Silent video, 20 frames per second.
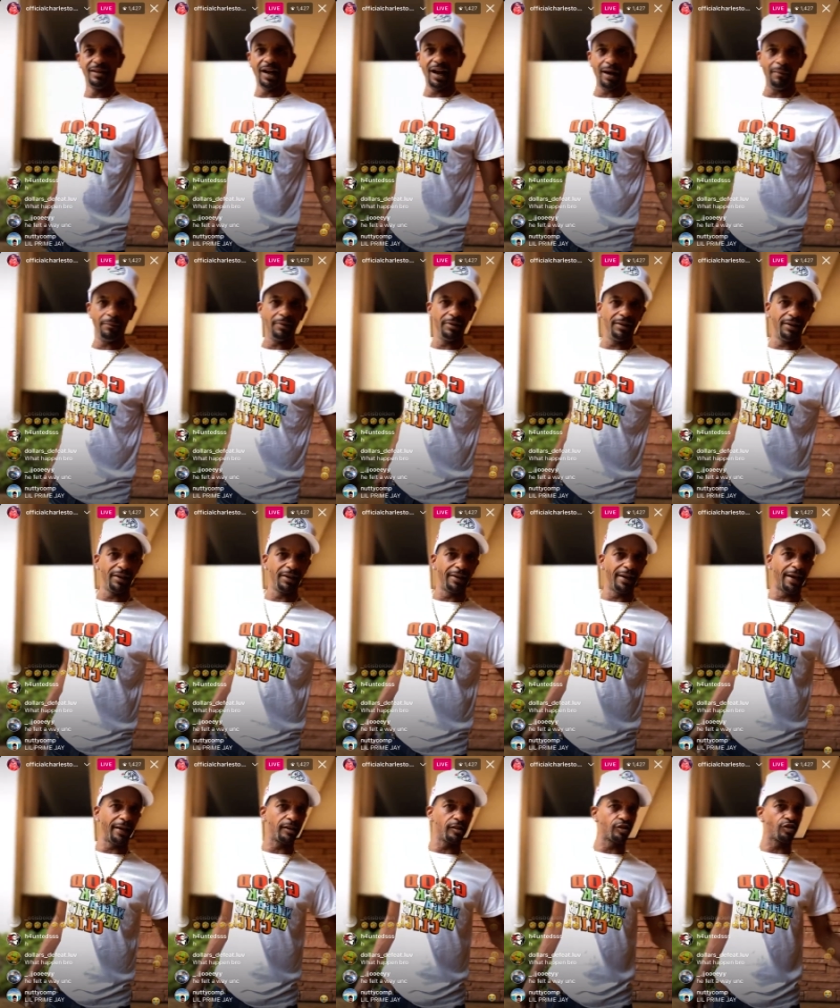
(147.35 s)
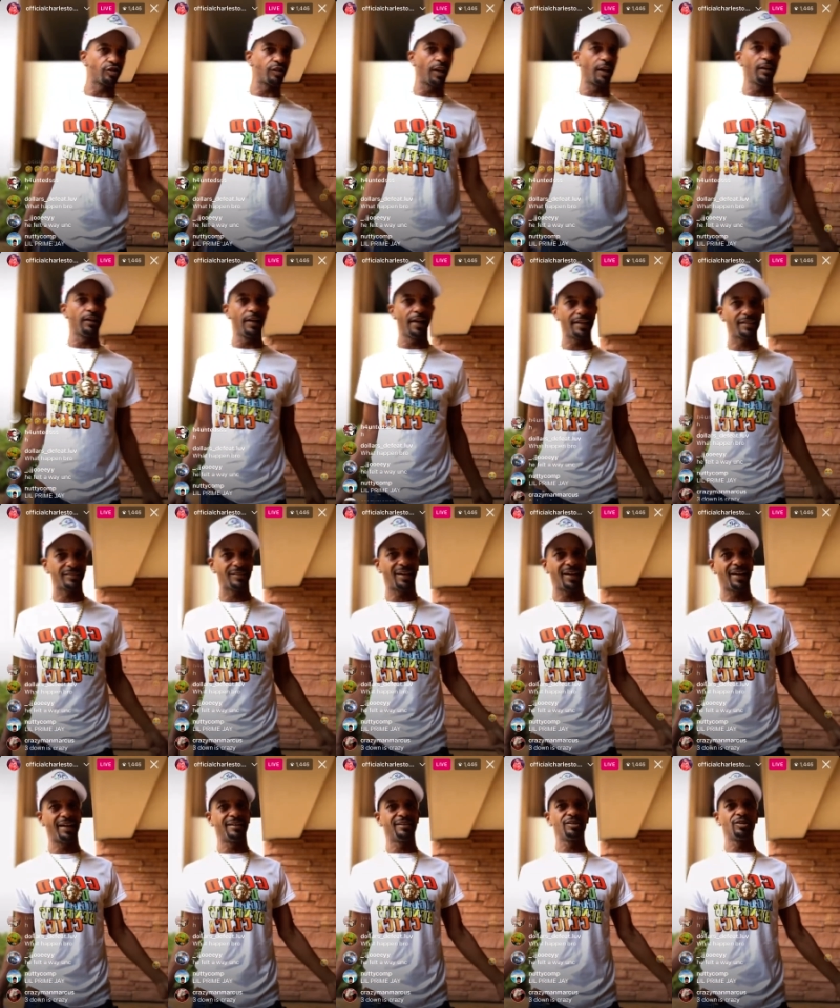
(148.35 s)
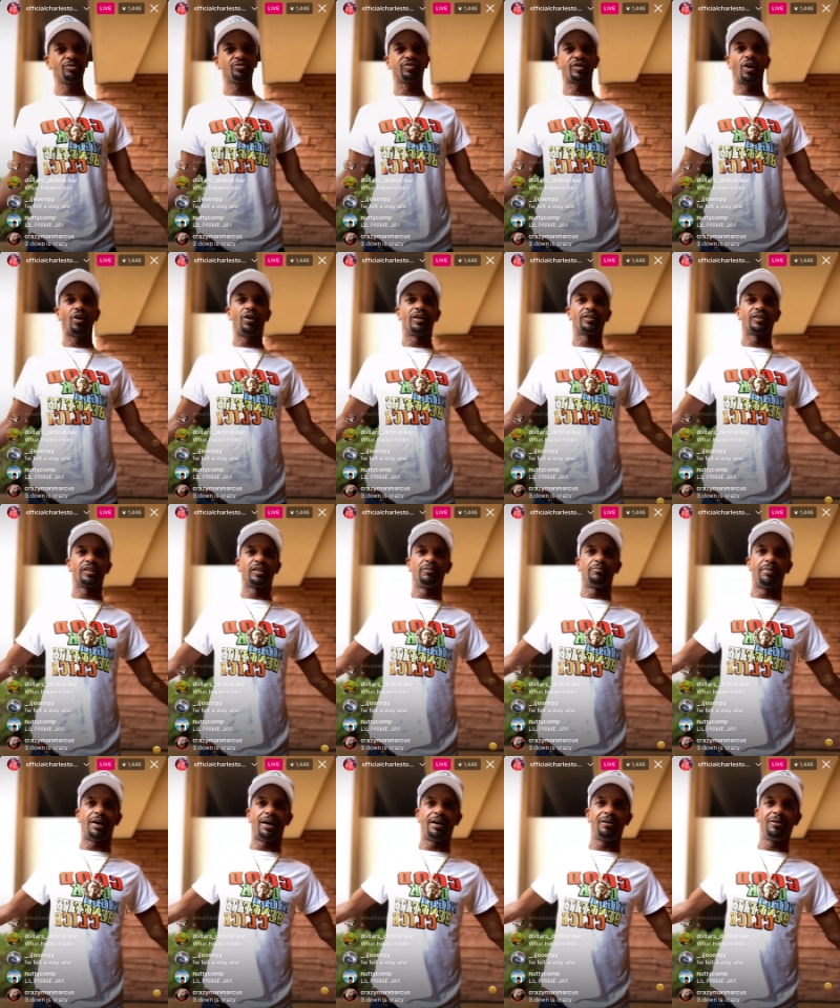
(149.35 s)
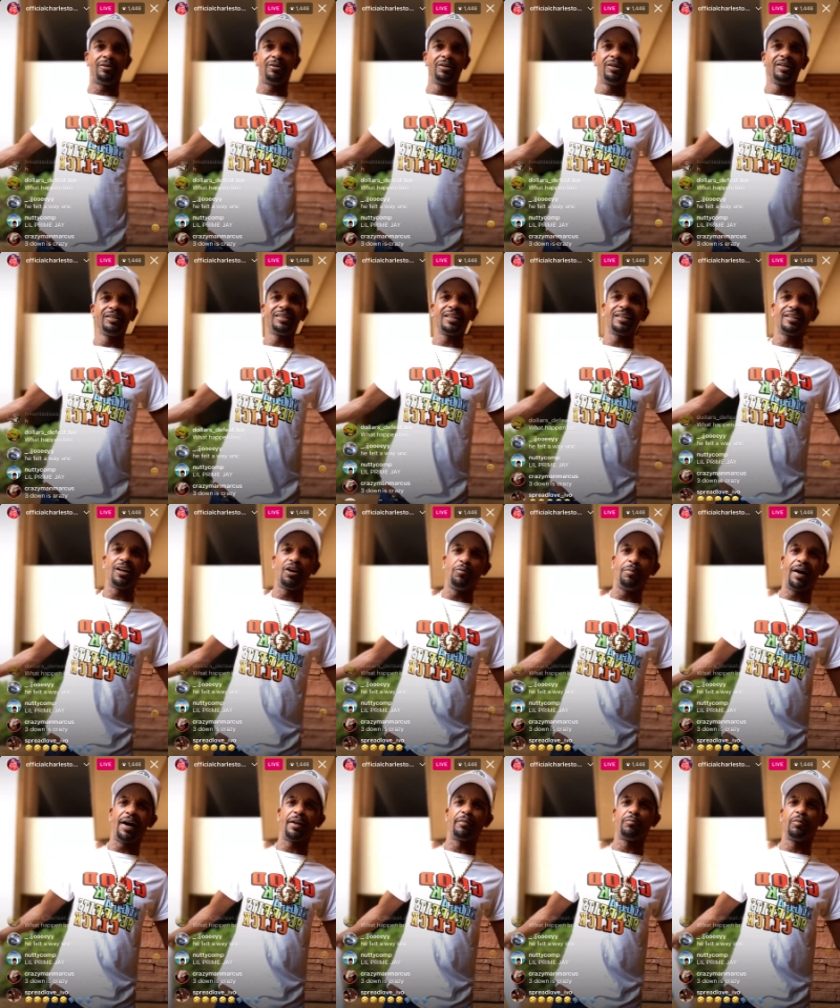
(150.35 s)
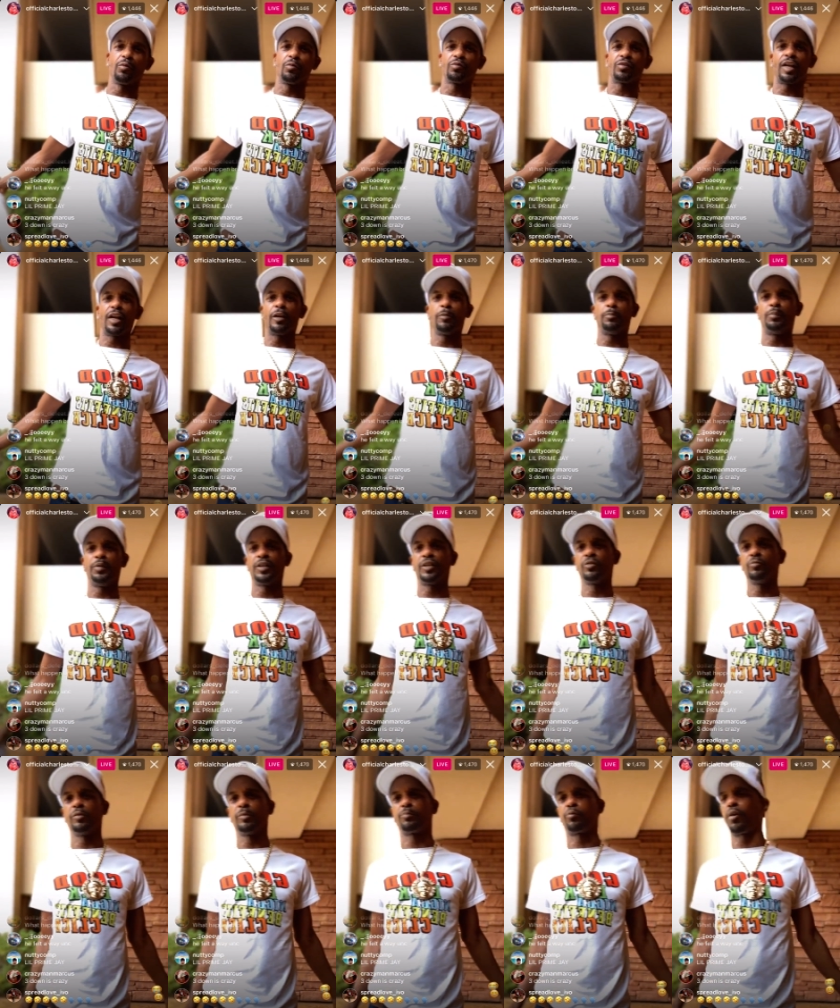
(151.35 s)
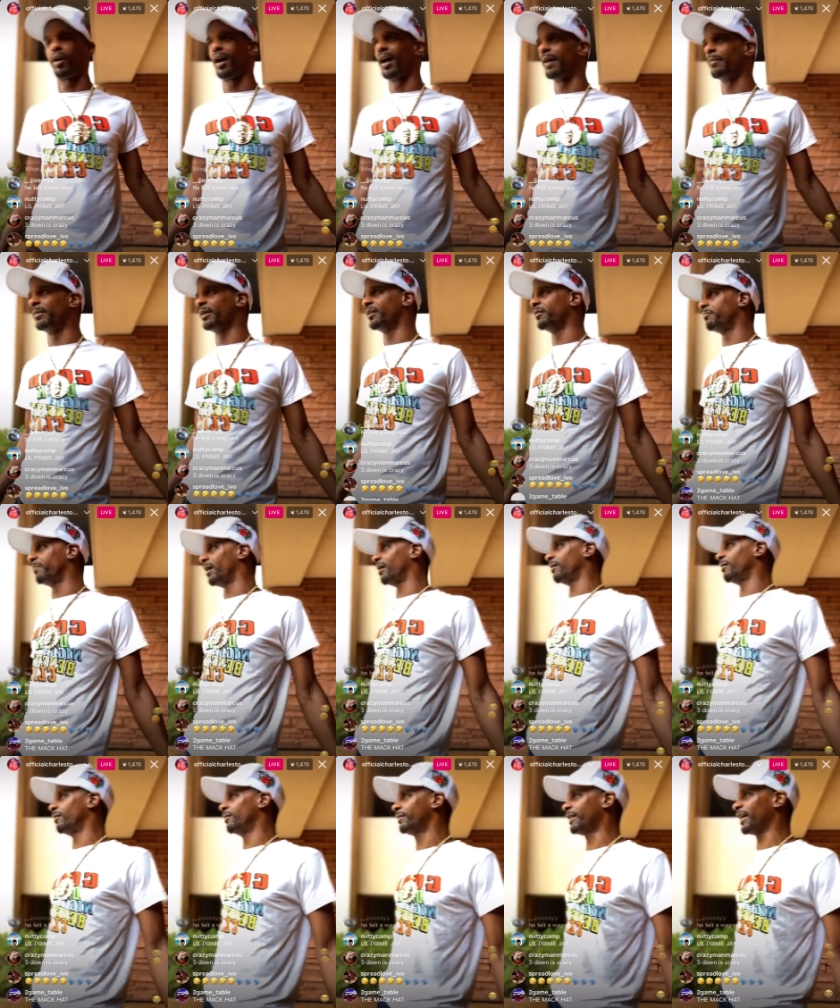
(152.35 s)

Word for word: I'm a nigga that can stand next to Ada. You saw us in the mall. Did nobody want to take a picture with Prime in the mall?